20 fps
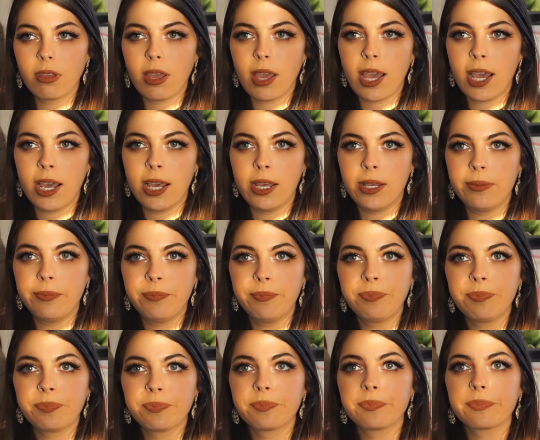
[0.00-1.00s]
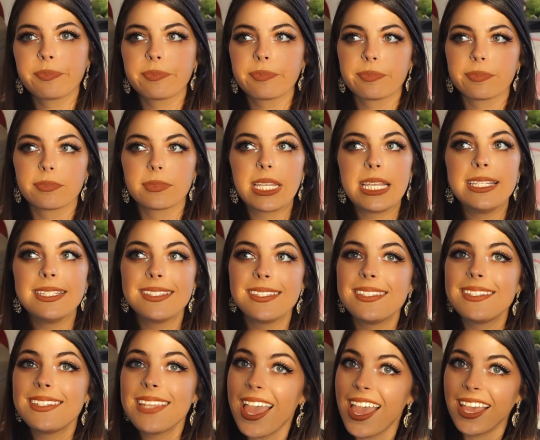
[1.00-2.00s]
Um,
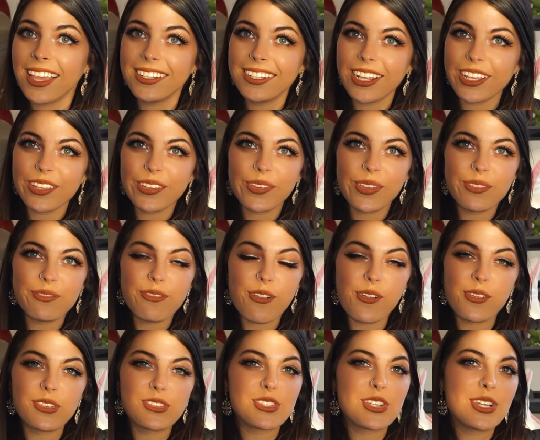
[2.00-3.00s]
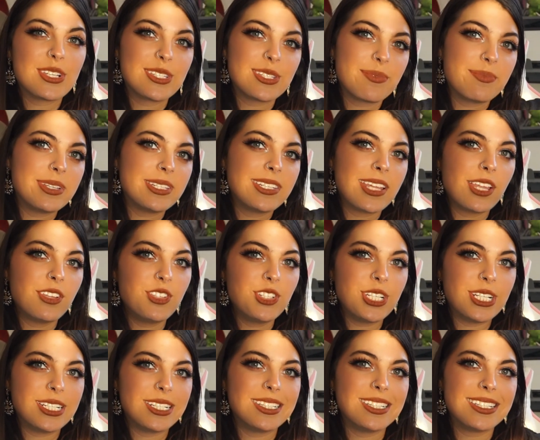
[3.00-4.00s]
instead, you could focus on some
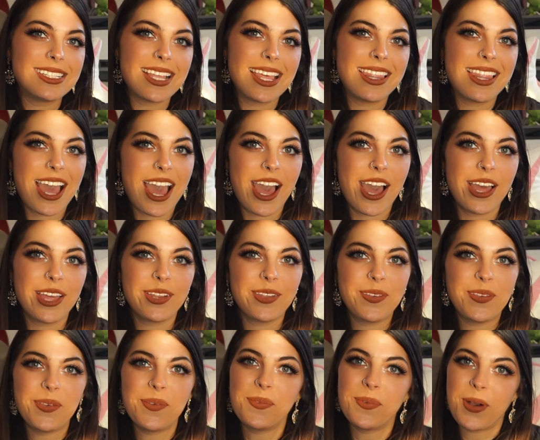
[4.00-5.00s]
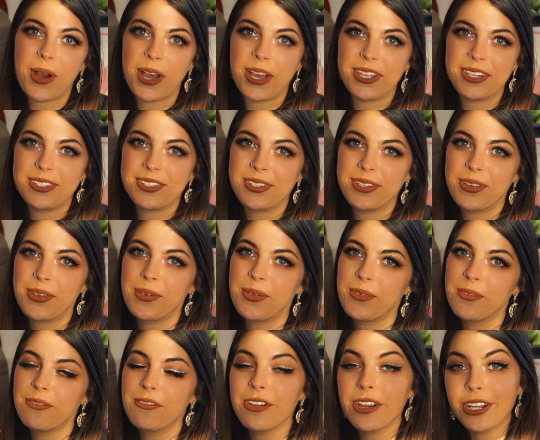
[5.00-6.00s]
intentions that you want
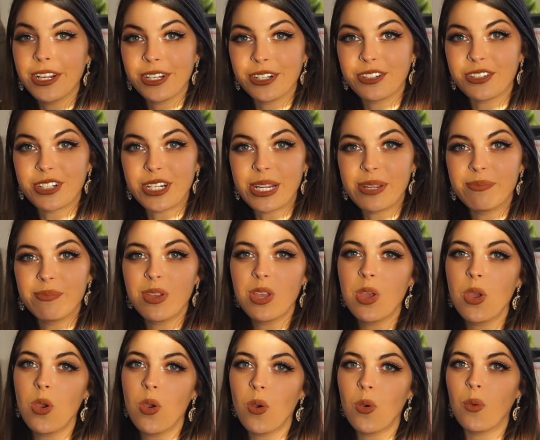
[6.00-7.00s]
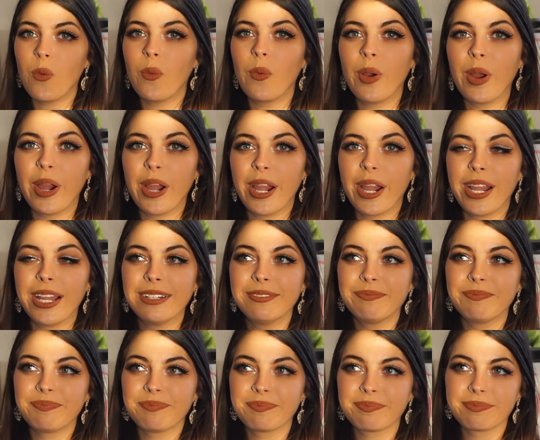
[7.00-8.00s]
for your dream or
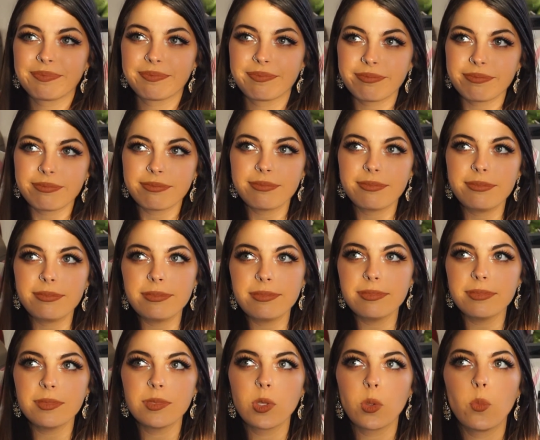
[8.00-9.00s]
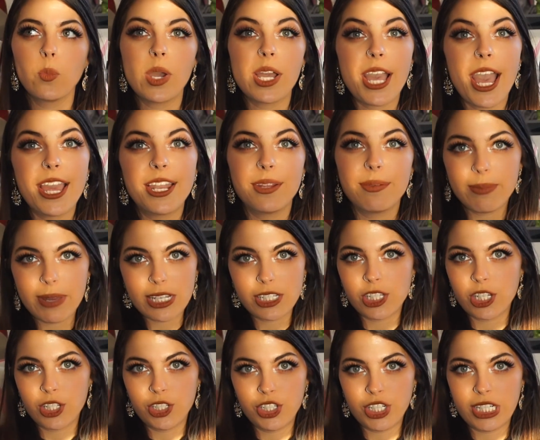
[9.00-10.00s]
what kind of
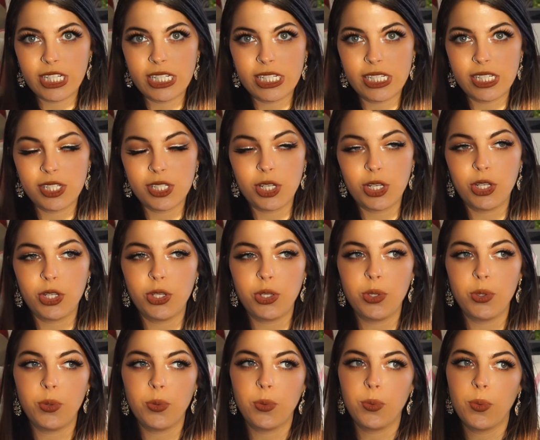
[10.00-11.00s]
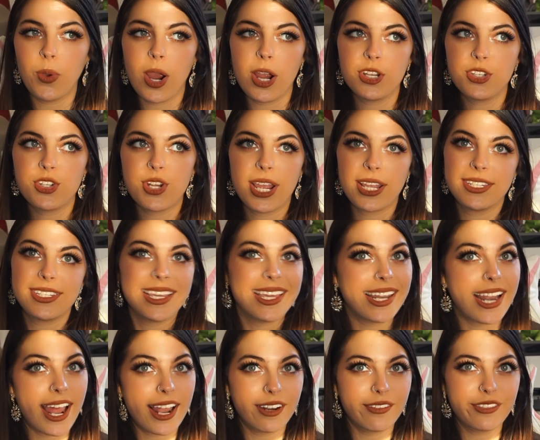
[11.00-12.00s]
messages you are trying to get
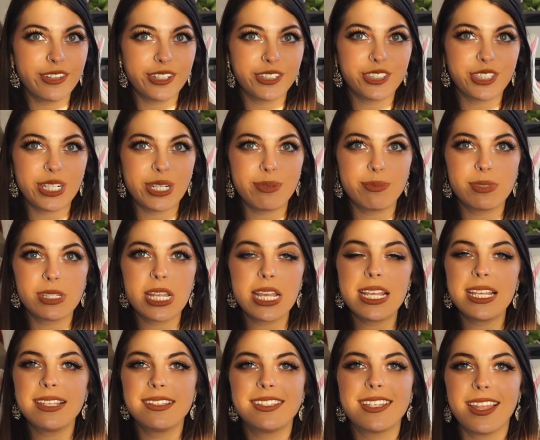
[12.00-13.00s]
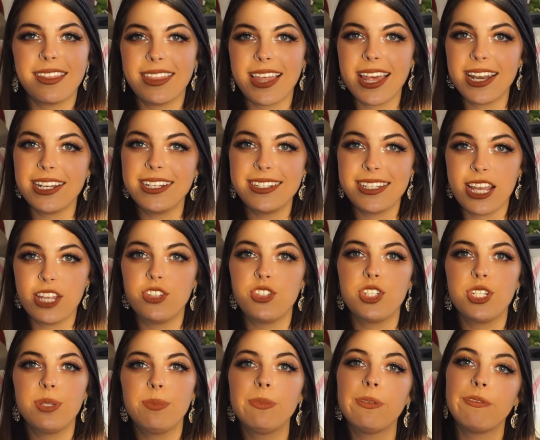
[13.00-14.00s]
out of your dreams. Set that
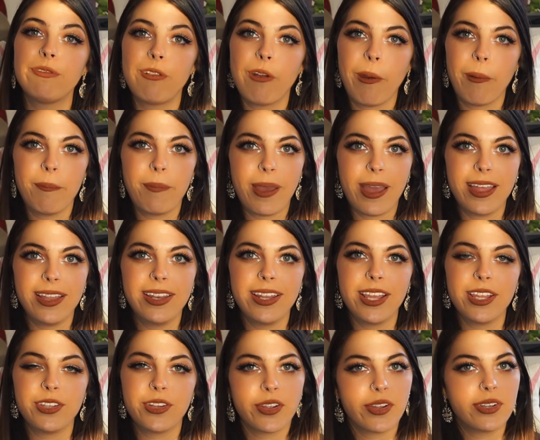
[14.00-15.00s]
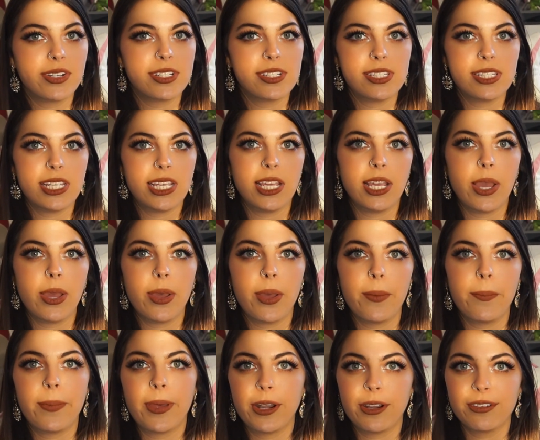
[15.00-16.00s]
intention before bed and you're gonna see
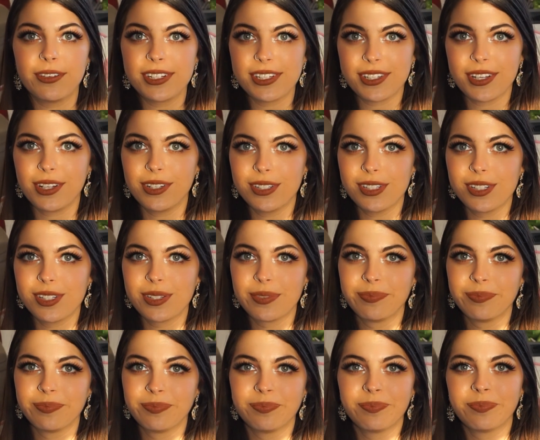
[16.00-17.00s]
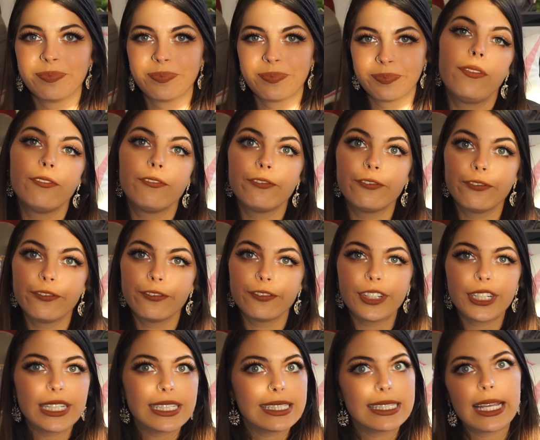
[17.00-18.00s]
better results.
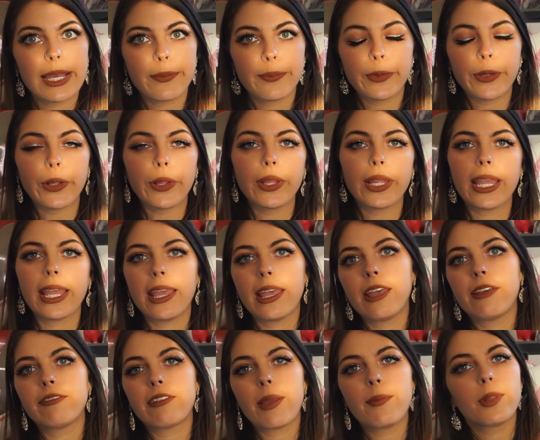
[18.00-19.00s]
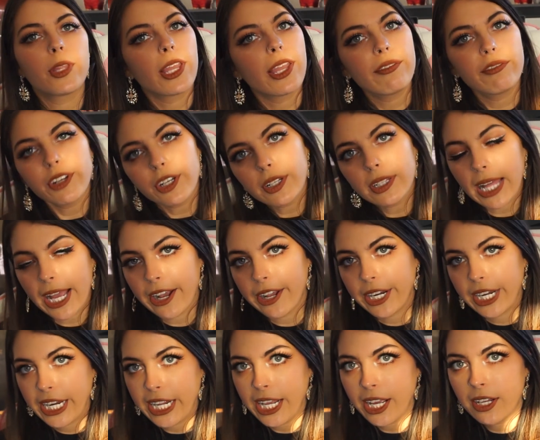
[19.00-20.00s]
For example, if I'm looking for
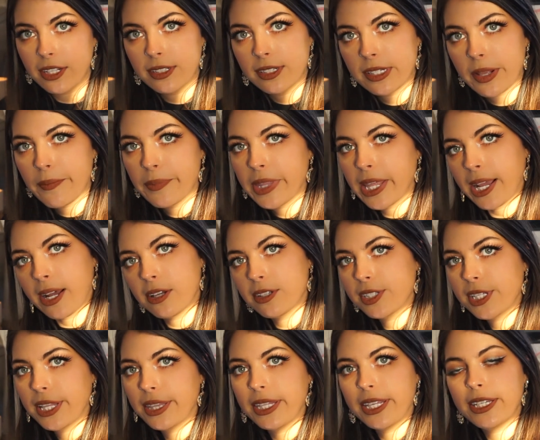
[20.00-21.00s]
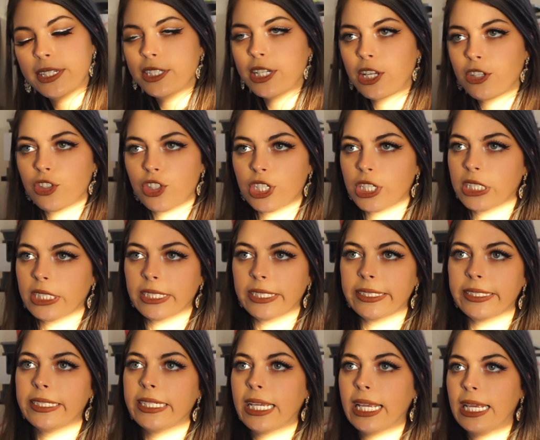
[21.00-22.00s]
clarity on something, I'll set the
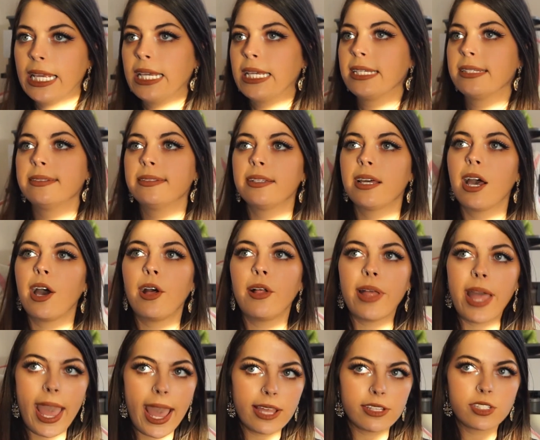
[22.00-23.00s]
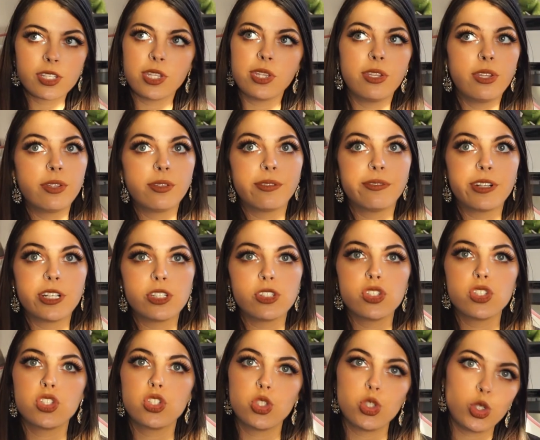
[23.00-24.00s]
intention and I'll ask the
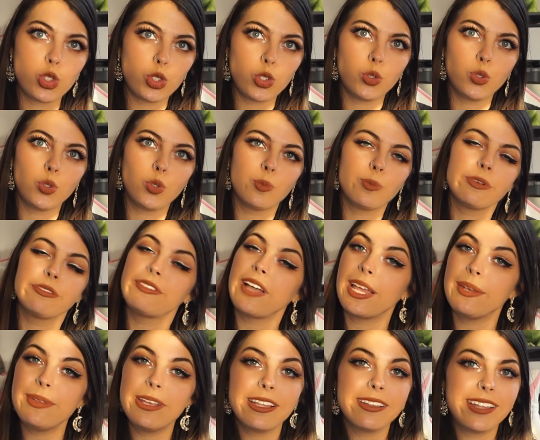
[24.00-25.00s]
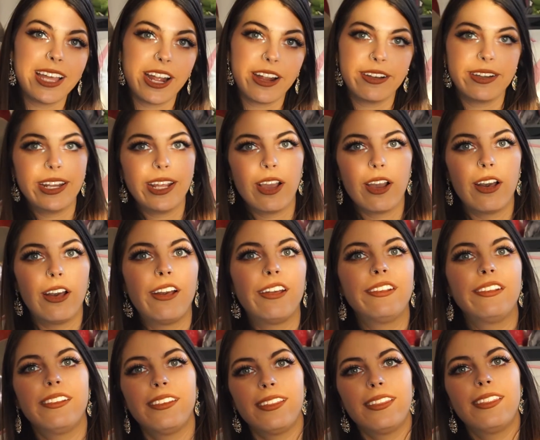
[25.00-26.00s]
universe to provide me clarity
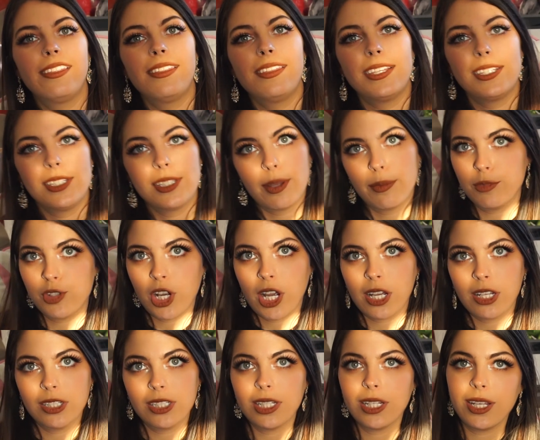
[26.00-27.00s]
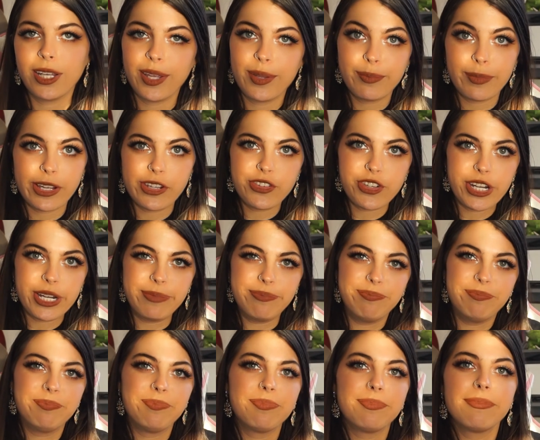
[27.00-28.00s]
on this subject in my dream.